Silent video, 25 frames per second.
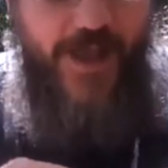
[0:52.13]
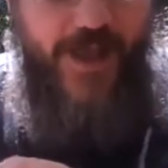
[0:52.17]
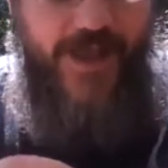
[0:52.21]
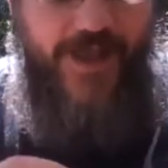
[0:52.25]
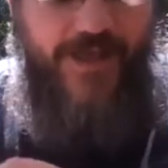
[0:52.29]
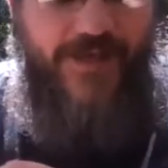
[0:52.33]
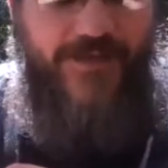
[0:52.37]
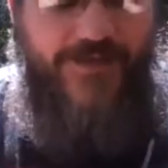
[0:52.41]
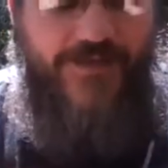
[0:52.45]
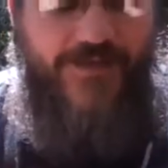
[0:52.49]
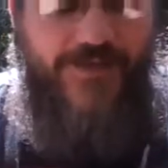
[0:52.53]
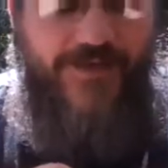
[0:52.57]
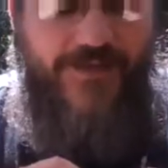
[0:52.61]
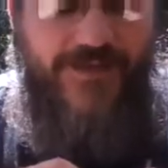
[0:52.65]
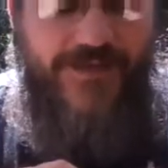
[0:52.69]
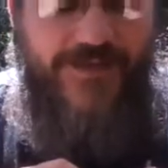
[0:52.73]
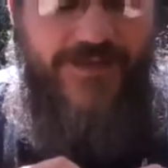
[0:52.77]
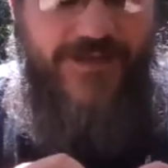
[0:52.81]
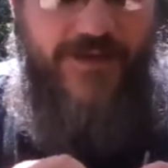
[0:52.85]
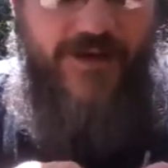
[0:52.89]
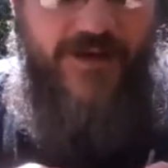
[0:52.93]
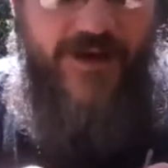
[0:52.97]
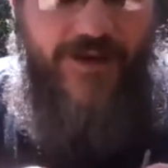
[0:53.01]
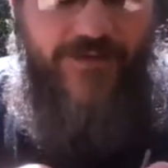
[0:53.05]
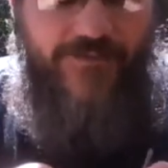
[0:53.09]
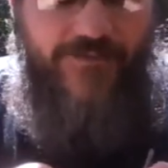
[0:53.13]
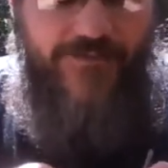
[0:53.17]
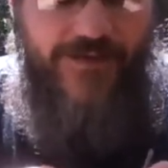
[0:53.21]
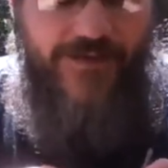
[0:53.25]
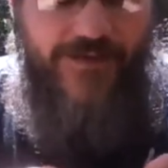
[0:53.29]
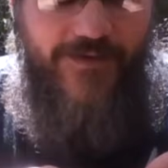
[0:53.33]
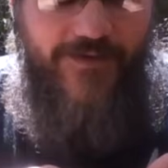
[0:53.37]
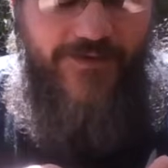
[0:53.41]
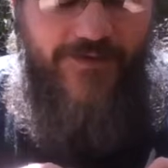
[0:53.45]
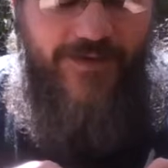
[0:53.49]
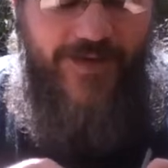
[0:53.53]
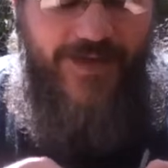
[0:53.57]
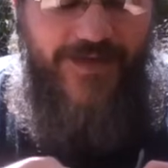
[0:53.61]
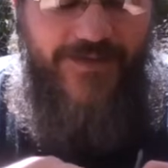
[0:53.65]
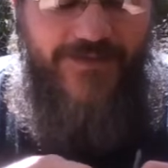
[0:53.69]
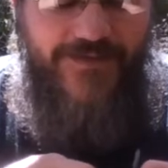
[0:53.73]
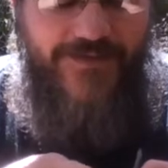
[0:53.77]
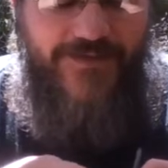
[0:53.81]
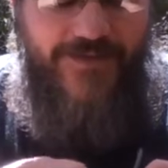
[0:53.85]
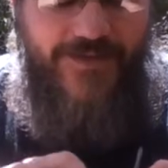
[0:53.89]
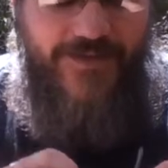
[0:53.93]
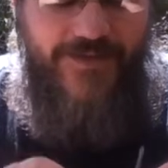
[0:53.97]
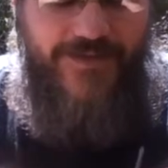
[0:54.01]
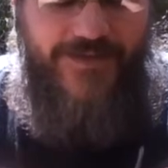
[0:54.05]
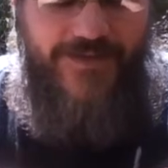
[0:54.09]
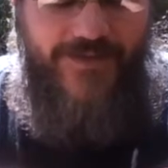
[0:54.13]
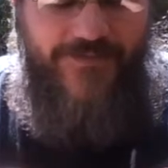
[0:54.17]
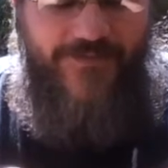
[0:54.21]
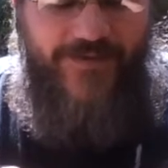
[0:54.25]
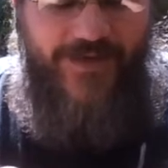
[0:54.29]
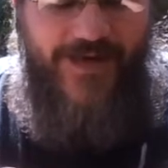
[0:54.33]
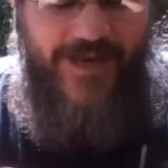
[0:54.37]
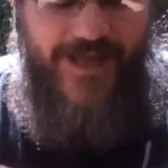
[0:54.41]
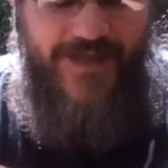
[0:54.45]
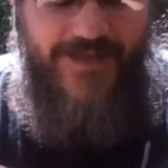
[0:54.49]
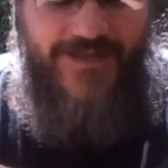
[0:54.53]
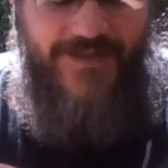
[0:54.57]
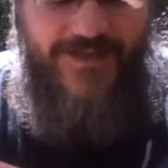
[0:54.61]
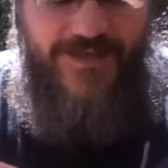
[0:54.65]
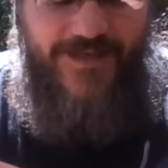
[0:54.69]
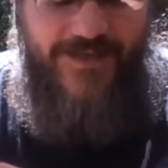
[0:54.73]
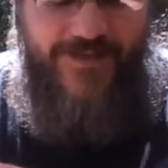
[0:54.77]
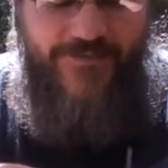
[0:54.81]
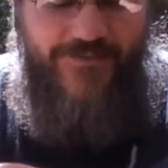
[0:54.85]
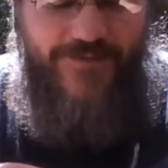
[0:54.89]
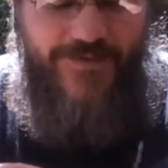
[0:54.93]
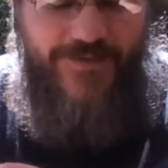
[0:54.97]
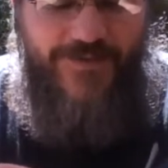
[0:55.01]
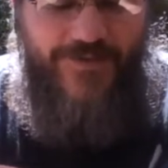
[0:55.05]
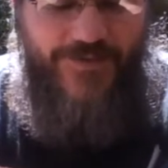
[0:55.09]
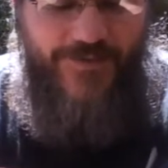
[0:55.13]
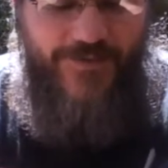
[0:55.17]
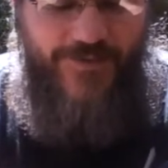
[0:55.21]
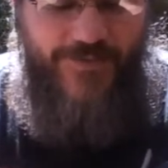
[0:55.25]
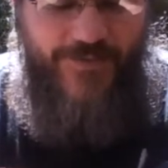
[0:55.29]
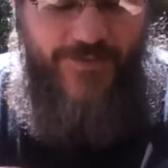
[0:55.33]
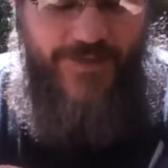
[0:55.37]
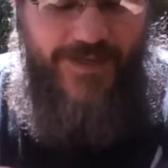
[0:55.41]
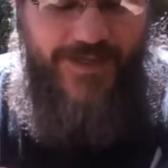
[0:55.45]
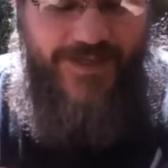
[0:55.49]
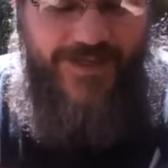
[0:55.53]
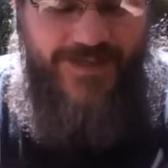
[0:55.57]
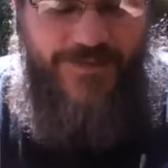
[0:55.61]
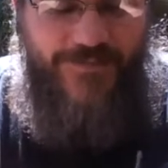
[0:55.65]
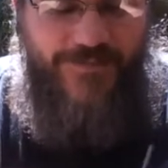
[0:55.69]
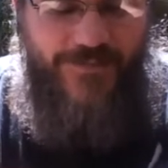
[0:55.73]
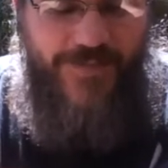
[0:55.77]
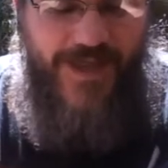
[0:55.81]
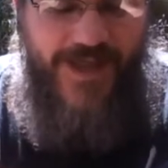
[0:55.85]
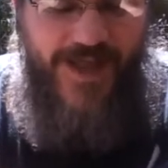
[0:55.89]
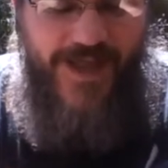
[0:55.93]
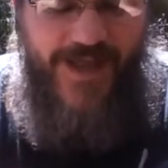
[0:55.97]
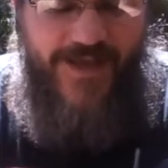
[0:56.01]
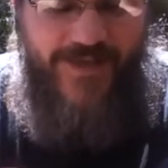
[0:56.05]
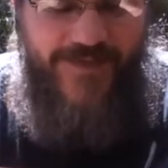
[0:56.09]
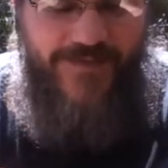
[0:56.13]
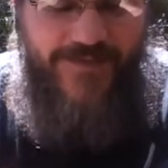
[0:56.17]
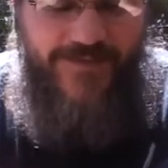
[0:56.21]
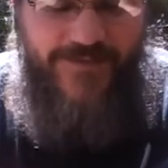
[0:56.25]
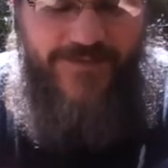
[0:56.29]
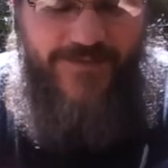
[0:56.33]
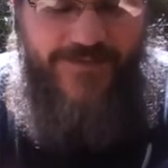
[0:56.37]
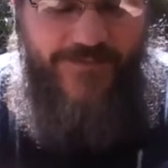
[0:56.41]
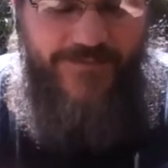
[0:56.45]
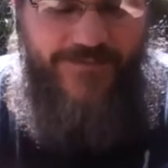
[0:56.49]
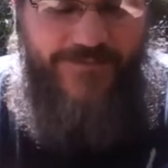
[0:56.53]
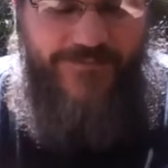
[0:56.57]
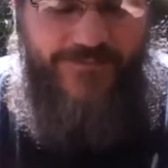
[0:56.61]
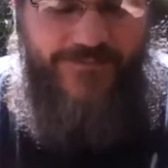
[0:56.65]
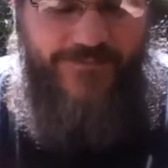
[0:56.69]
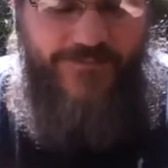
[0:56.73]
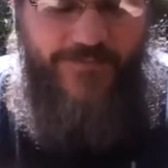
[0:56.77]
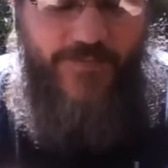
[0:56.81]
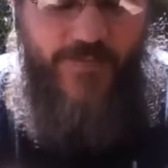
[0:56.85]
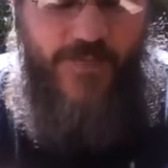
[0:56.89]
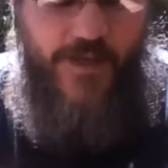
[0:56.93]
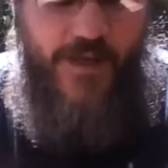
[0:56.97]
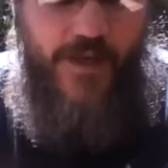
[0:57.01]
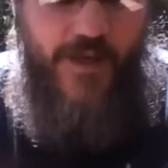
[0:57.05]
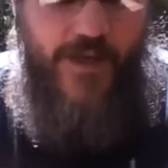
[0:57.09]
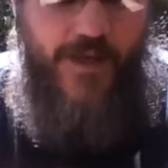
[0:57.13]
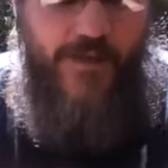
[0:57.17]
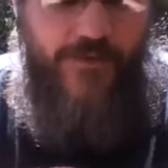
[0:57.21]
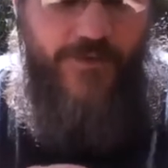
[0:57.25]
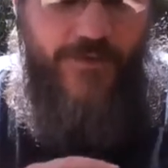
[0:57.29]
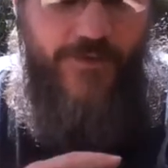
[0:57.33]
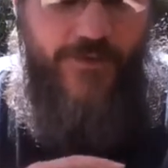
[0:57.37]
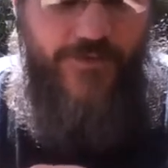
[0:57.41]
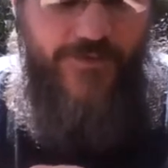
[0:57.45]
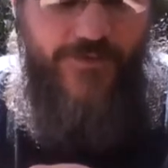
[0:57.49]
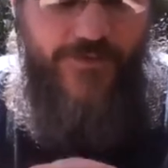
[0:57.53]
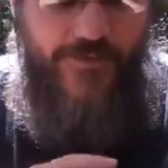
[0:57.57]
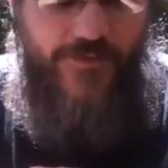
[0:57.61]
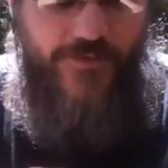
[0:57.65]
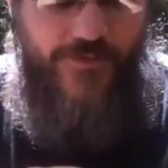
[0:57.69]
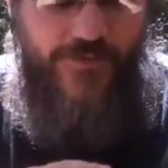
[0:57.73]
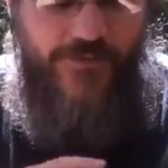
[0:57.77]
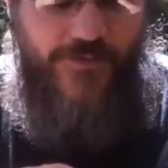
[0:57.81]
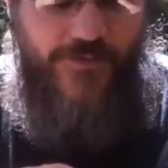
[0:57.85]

it has got these lovely little inserts of elastic which will expand, not too